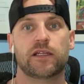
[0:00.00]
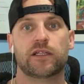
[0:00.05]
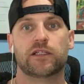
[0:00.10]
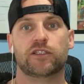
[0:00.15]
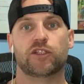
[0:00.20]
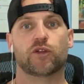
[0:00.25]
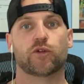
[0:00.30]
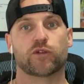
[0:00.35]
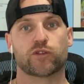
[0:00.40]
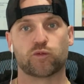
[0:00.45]

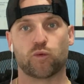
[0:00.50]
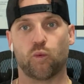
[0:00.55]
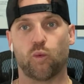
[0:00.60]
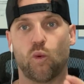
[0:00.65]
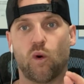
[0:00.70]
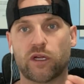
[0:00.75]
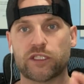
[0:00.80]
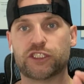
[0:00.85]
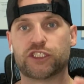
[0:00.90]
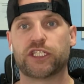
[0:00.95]
There was
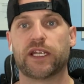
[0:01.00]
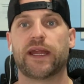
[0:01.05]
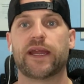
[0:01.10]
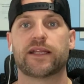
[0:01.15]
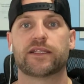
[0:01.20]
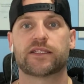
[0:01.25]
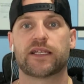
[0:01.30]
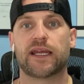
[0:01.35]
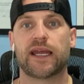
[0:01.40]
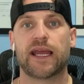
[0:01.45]
one
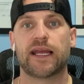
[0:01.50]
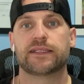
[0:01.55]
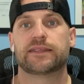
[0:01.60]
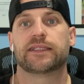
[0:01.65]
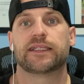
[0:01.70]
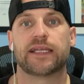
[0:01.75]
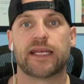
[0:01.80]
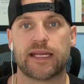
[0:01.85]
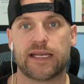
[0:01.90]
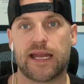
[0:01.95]
chance I had to
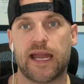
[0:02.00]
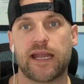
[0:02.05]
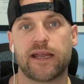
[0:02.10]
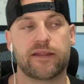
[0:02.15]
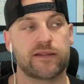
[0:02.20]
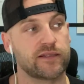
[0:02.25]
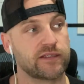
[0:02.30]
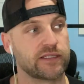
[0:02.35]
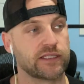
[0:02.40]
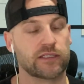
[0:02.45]
get out of
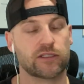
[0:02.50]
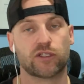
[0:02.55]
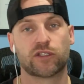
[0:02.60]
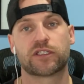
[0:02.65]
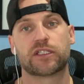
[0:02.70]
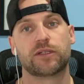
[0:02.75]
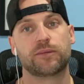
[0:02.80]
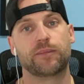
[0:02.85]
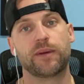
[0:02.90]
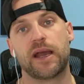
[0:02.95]
this, and
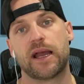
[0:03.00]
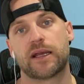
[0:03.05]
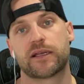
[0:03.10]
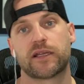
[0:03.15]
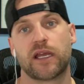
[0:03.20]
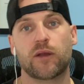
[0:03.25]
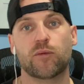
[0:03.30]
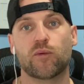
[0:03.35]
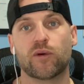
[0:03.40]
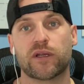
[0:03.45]
looking back,
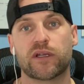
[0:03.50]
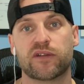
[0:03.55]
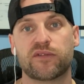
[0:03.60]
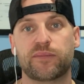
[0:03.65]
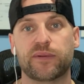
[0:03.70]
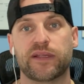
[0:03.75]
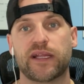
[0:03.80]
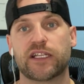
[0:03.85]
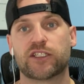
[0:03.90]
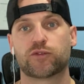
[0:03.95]
I would have,
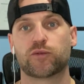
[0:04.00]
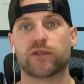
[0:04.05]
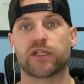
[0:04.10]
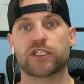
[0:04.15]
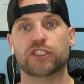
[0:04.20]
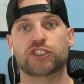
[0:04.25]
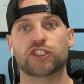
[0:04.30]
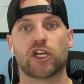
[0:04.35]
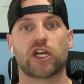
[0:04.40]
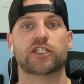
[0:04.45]
but that's when a
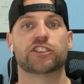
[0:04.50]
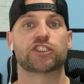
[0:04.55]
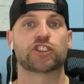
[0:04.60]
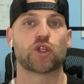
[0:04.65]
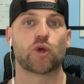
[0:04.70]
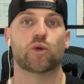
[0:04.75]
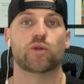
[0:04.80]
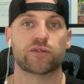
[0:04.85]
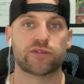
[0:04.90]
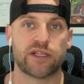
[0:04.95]
judge
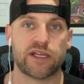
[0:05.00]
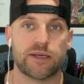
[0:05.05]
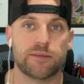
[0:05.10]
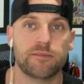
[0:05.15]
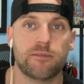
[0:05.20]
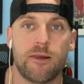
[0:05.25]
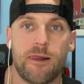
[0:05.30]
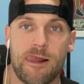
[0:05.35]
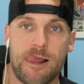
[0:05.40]
told them